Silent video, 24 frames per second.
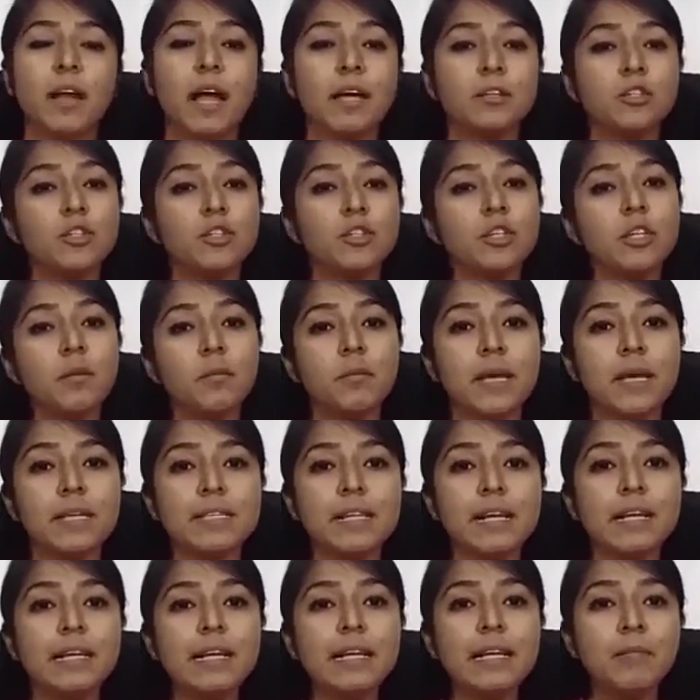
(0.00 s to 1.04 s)
Gratuity
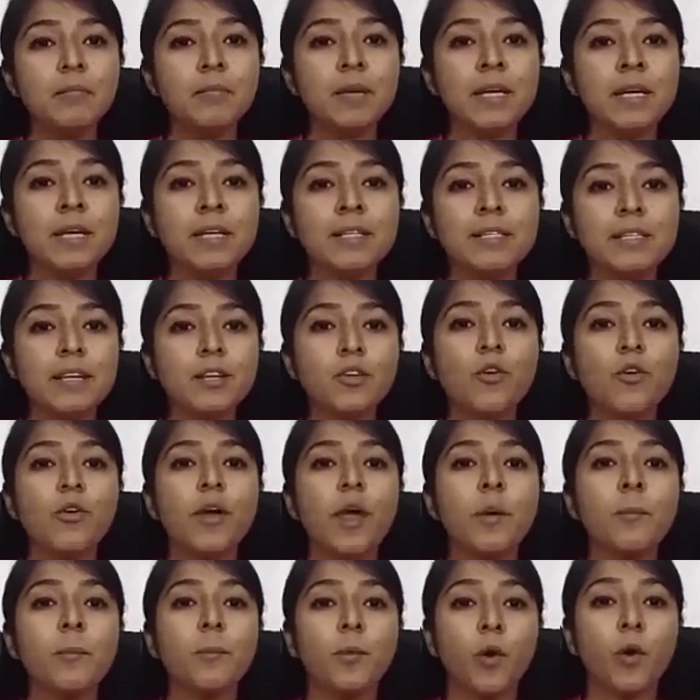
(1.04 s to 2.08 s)
basically means that your
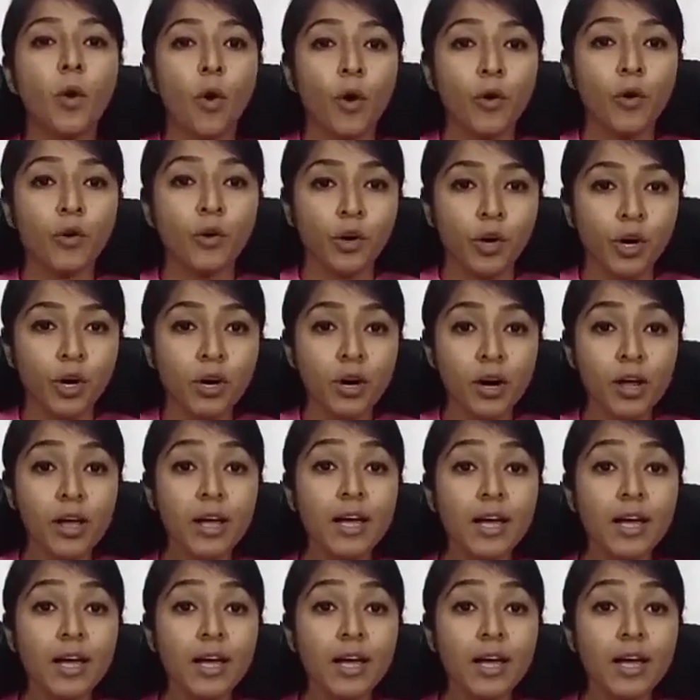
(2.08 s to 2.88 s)
employer